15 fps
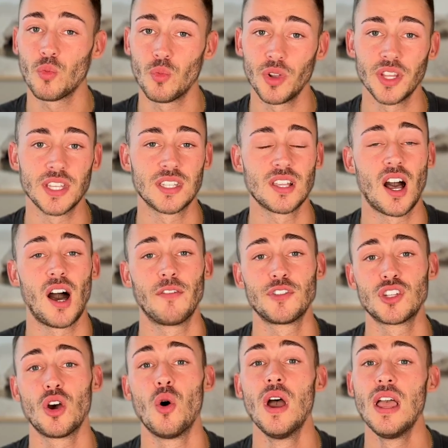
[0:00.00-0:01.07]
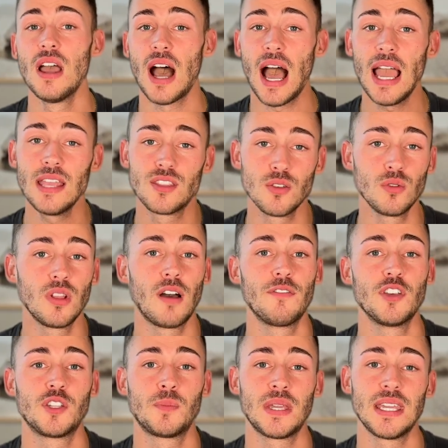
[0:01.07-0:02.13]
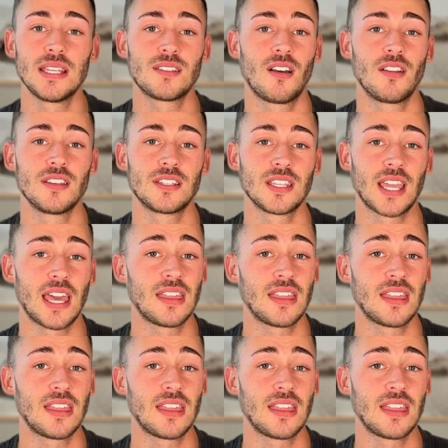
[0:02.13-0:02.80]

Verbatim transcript: really soft. So I do love this piece, honestly.